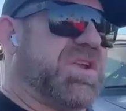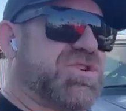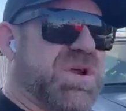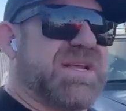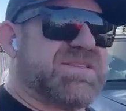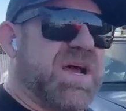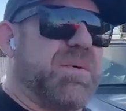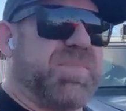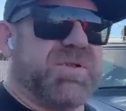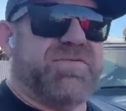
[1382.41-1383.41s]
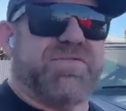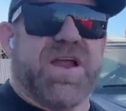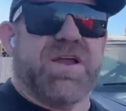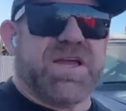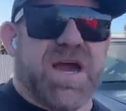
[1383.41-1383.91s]
dress up in
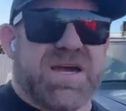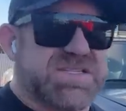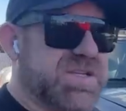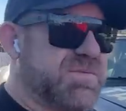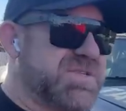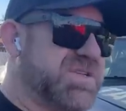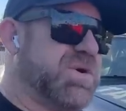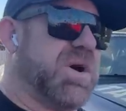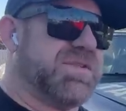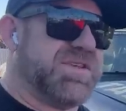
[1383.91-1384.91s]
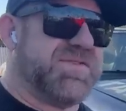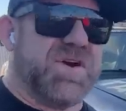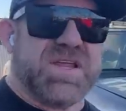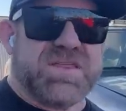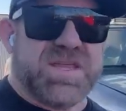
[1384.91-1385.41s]
fairy costumes and do all these
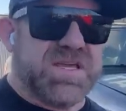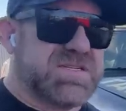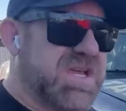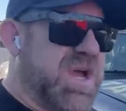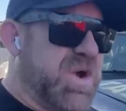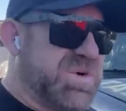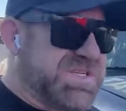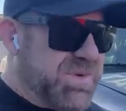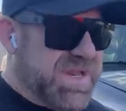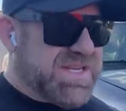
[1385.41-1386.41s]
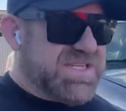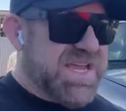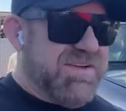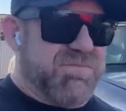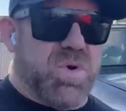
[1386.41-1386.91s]
funny things, which I would actually
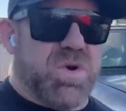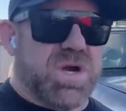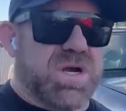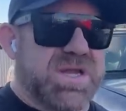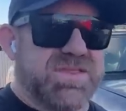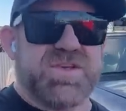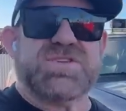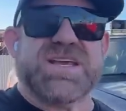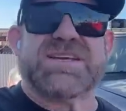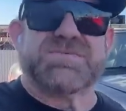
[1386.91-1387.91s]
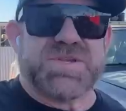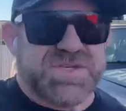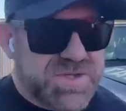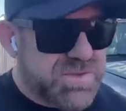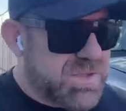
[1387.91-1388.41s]
have more enthusiasm to
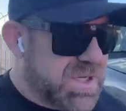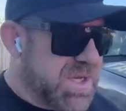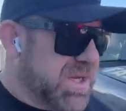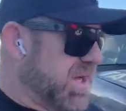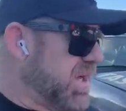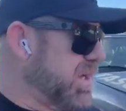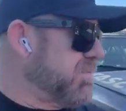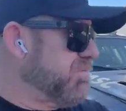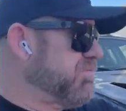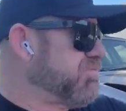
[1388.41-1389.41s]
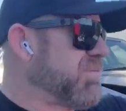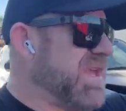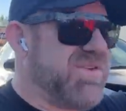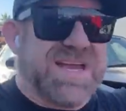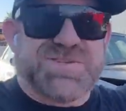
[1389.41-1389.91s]
do um,
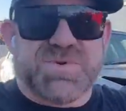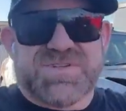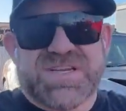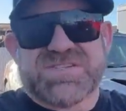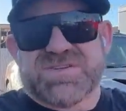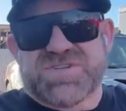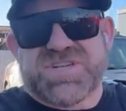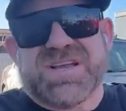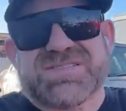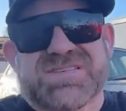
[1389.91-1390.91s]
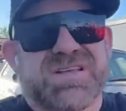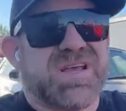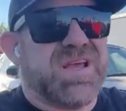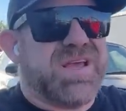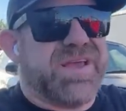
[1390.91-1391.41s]
if you guys weren't such little shits.
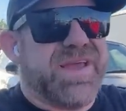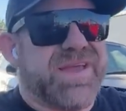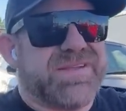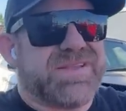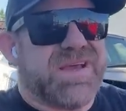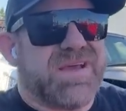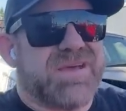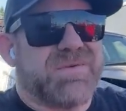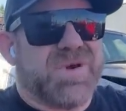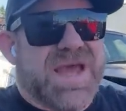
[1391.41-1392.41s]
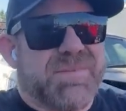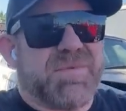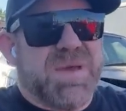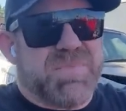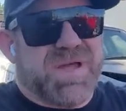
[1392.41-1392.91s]
And uh, what happened to
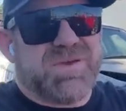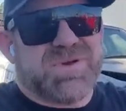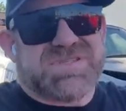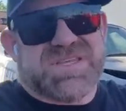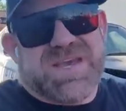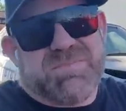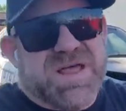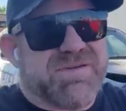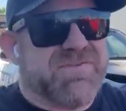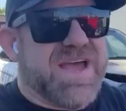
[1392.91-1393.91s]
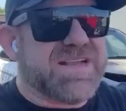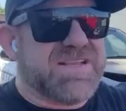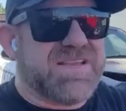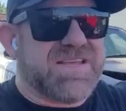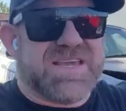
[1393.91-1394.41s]
my buddy was he got black flagged
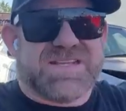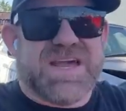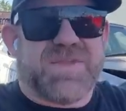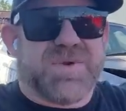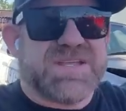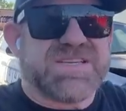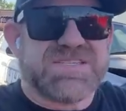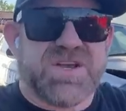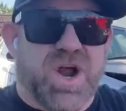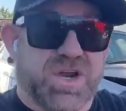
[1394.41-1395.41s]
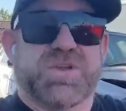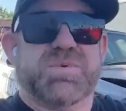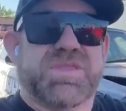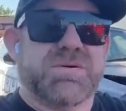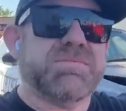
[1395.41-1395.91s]
and then kicked out of the race because he argued
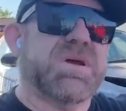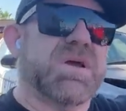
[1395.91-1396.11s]
with them.